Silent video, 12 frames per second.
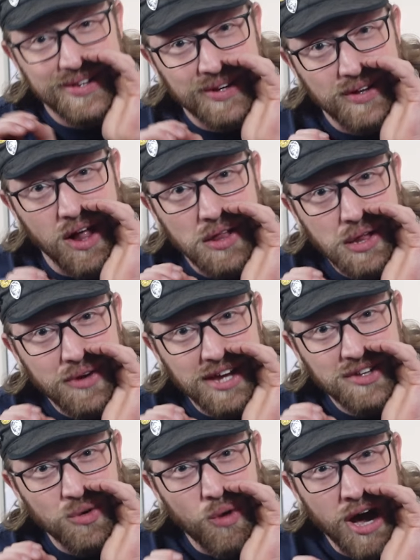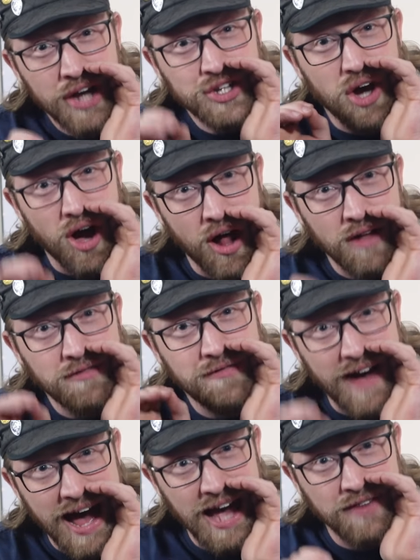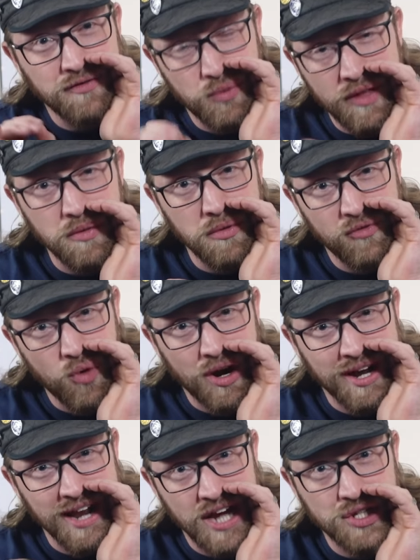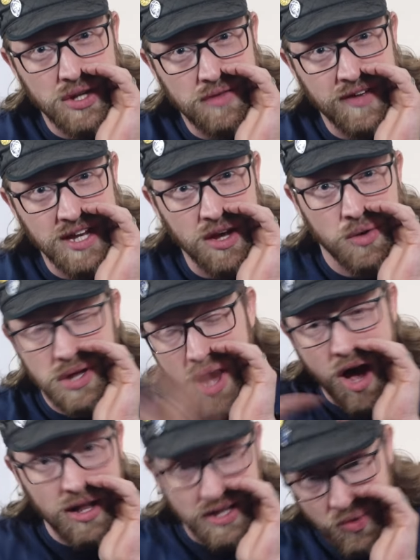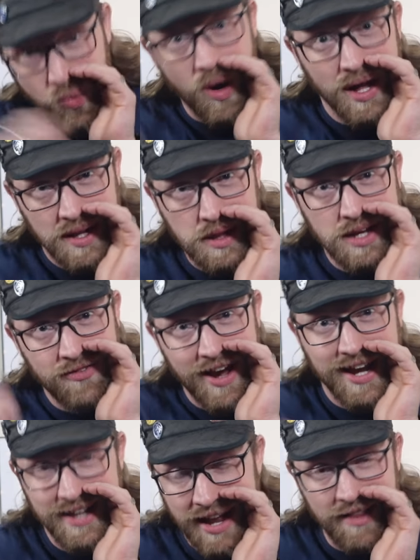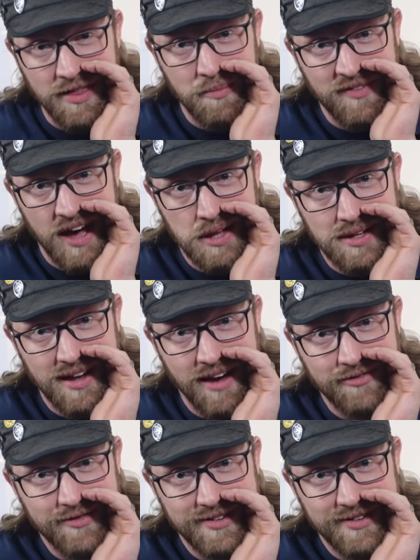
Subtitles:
You'll also get to watch all 5 Rhythm of WoR Connections videos all at once if I can edit them fast enough.